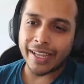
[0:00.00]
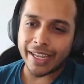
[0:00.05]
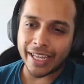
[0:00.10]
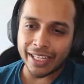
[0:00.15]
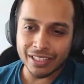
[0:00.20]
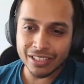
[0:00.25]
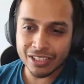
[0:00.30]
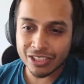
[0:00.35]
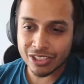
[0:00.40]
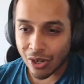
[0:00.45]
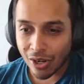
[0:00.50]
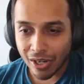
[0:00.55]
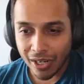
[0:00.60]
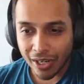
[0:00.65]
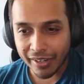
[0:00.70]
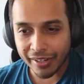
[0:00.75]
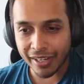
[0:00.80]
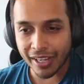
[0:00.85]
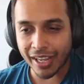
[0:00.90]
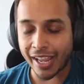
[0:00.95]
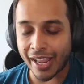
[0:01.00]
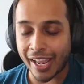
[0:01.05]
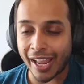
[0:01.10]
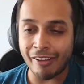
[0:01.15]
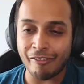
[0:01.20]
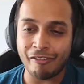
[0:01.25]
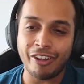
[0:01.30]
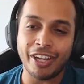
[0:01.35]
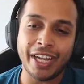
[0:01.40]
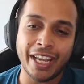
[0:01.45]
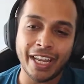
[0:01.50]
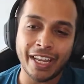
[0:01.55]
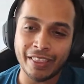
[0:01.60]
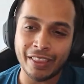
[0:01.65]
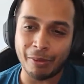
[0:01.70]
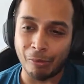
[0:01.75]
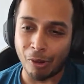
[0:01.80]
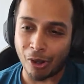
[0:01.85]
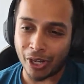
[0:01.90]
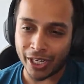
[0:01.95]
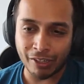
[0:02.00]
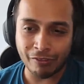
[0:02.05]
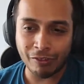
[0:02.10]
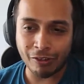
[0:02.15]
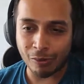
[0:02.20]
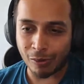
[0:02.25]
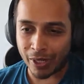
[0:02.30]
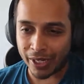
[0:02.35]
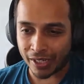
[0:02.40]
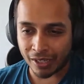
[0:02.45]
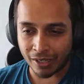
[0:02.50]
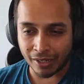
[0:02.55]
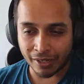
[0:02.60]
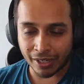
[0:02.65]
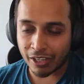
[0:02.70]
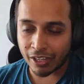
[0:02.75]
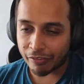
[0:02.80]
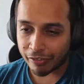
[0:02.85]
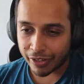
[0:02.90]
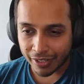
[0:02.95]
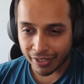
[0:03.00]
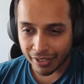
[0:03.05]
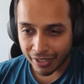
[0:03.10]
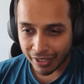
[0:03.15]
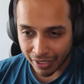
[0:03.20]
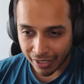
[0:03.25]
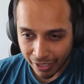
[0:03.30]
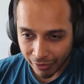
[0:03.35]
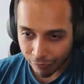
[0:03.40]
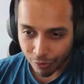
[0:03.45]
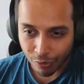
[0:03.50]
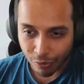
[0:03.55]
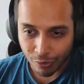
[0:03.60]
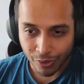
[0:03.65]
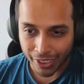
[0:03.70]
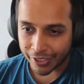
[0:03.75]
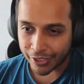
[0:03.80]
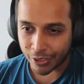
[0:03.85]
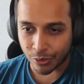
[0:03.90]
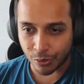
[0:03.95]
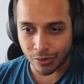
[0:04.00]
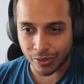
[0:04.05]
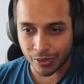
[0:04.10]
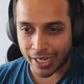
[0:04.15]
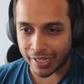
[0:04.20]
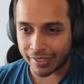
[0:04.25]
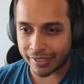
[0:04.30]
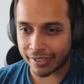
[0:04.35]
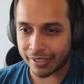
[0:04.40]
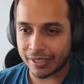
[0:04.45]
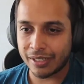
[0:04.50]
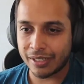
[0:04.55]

Install it every day in the morning for 1 hour if you need to do that.